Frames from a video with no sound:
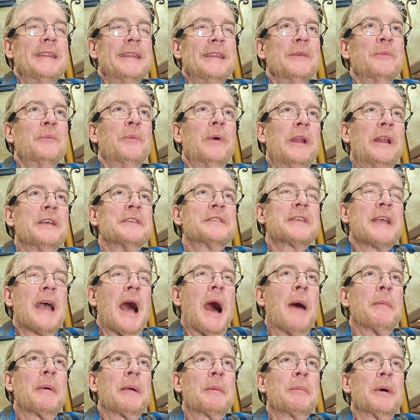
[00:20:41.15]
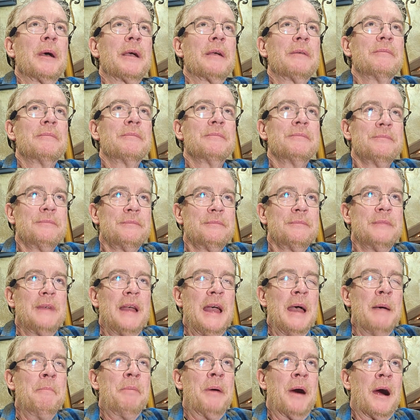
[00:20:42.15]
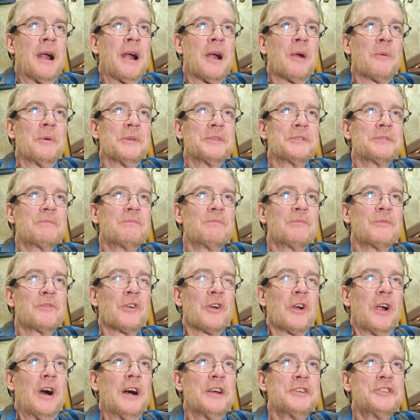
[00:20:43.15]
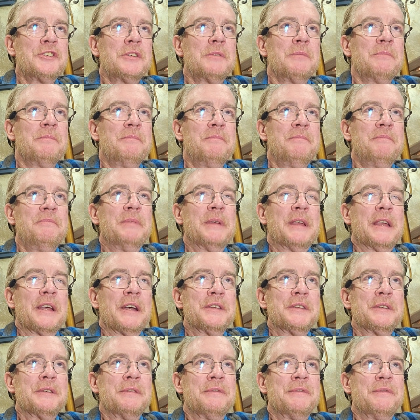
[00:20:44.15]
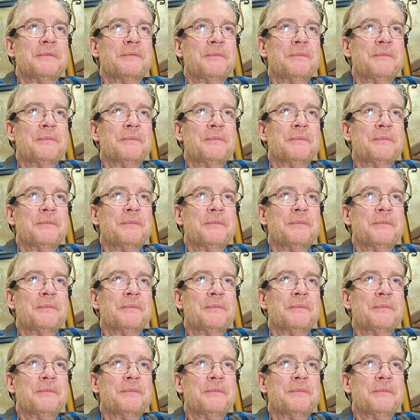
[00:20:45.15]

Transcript: when his comic book empire was crushed because of,